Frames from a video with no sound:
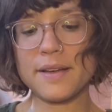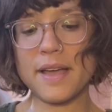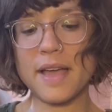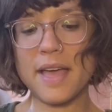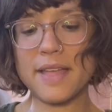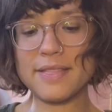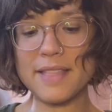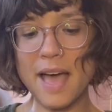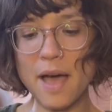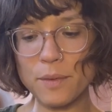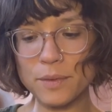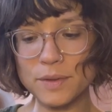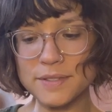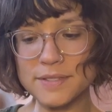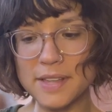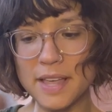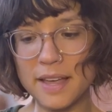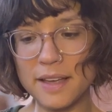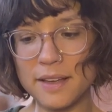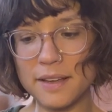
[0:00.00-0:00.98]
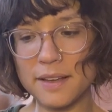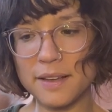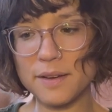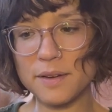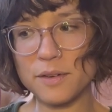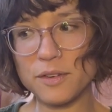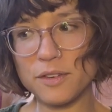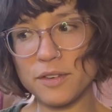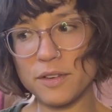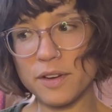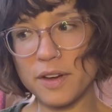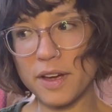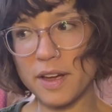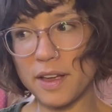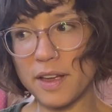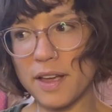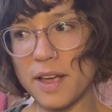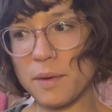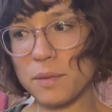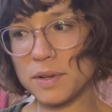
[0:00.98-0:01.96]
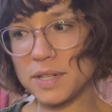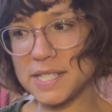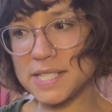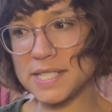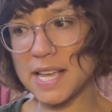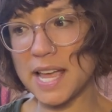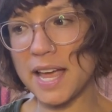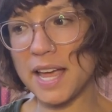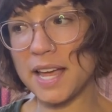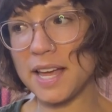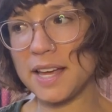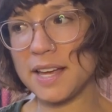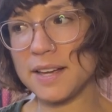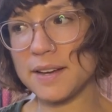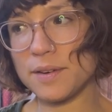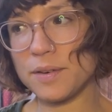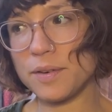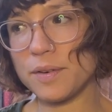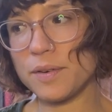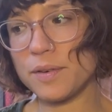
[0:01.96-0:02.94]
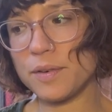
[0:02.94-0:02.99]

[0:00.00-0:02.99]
and that was like, I would say